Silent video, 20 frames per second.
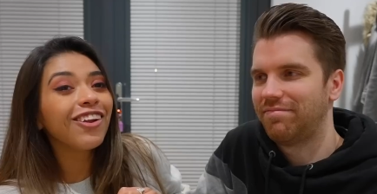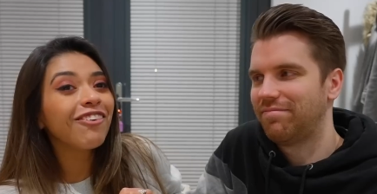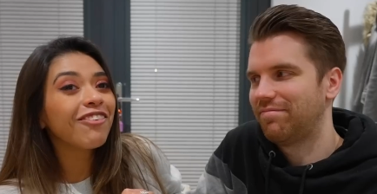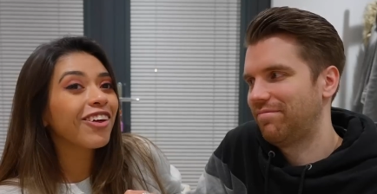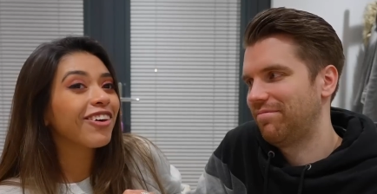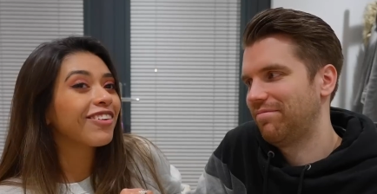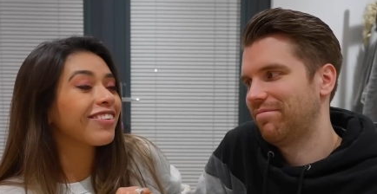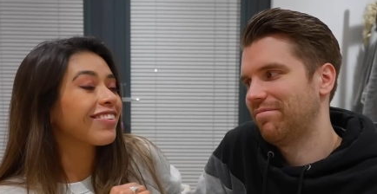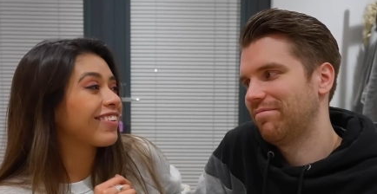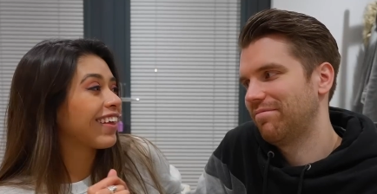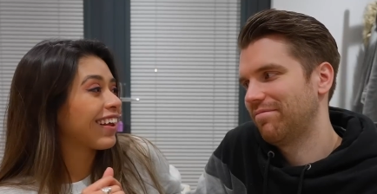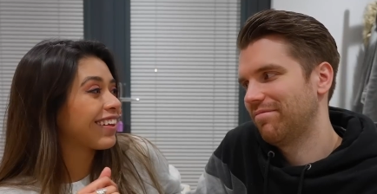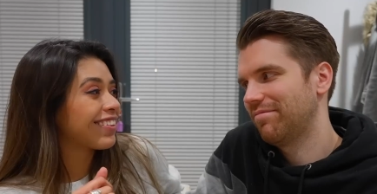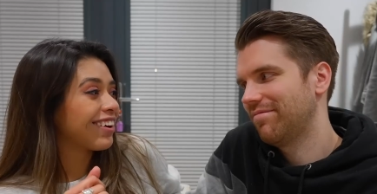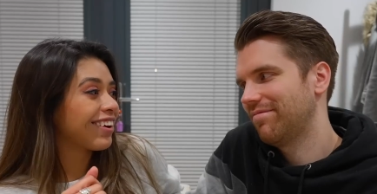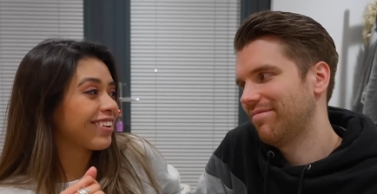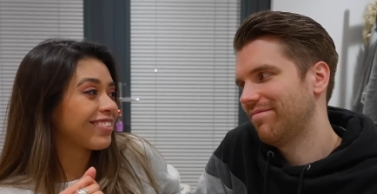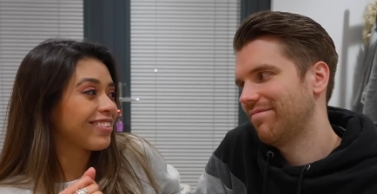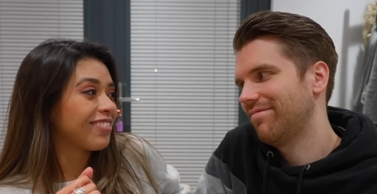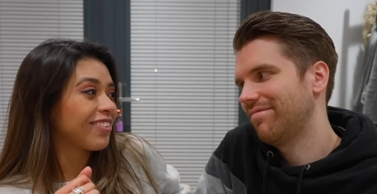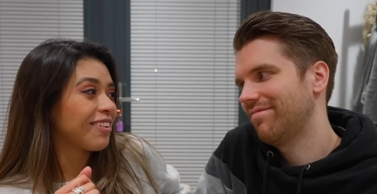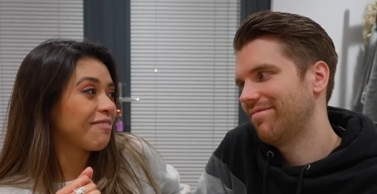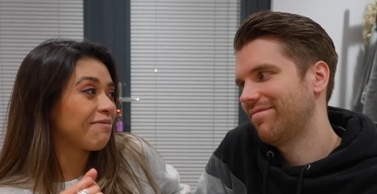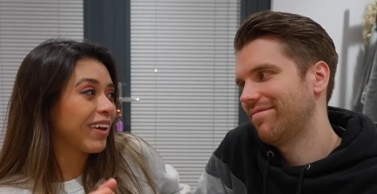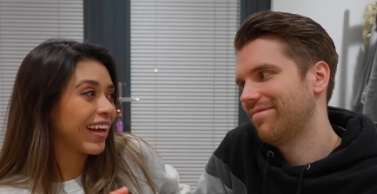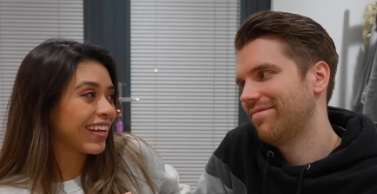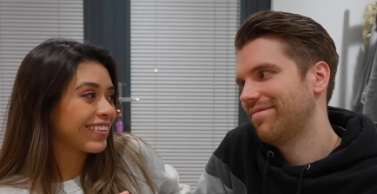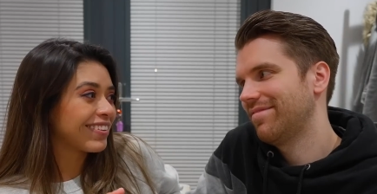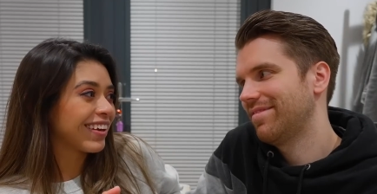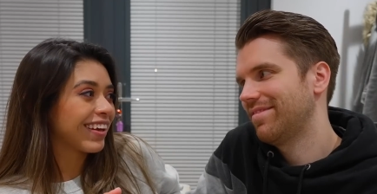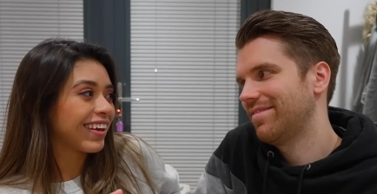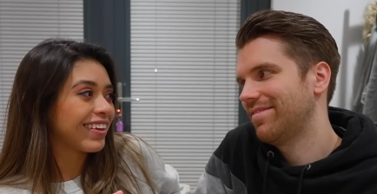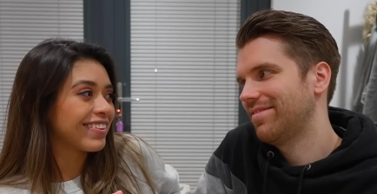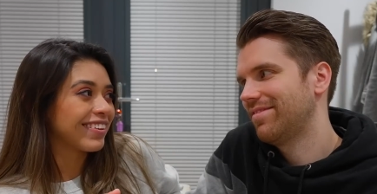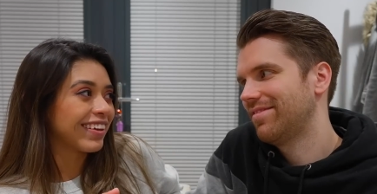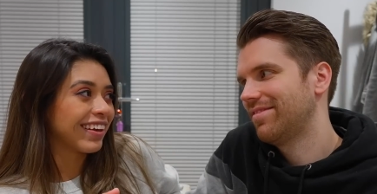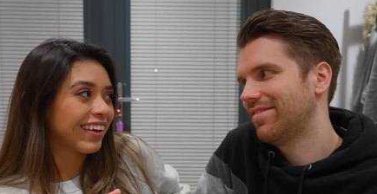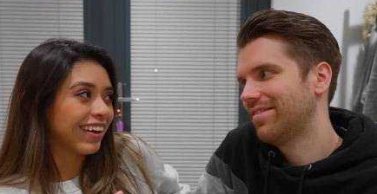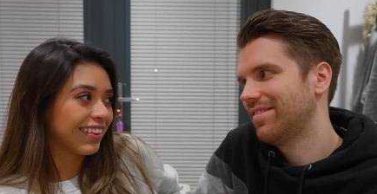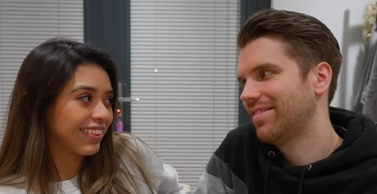Speaker 1: of those TikToks of the Mexicans
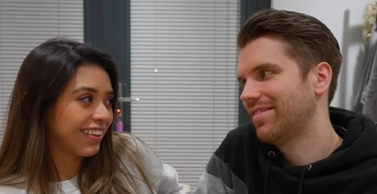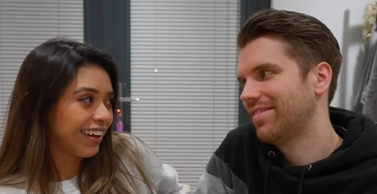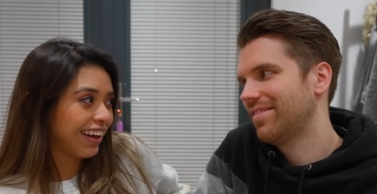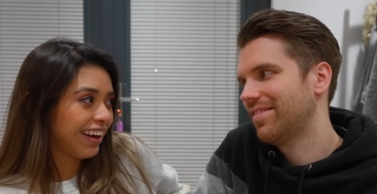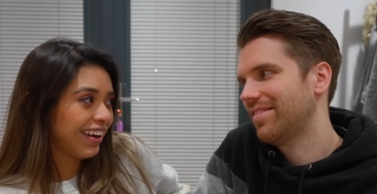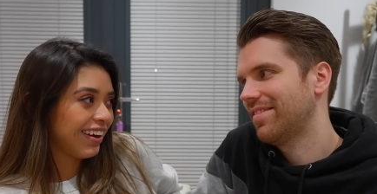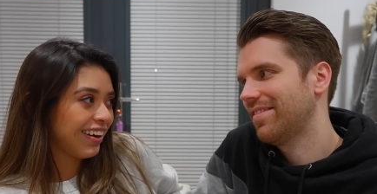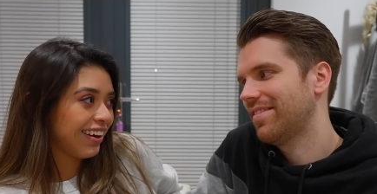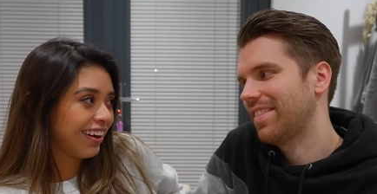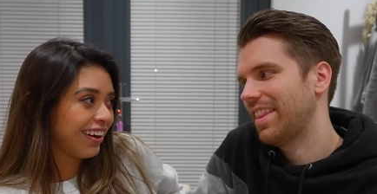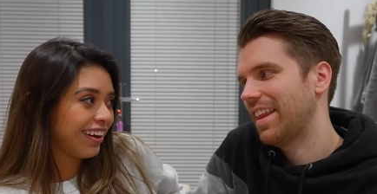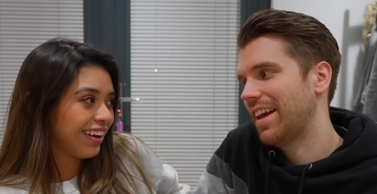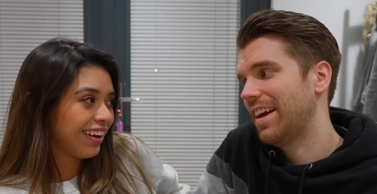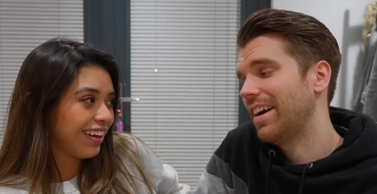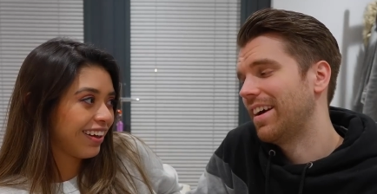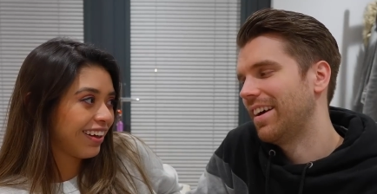in Qatar. Uh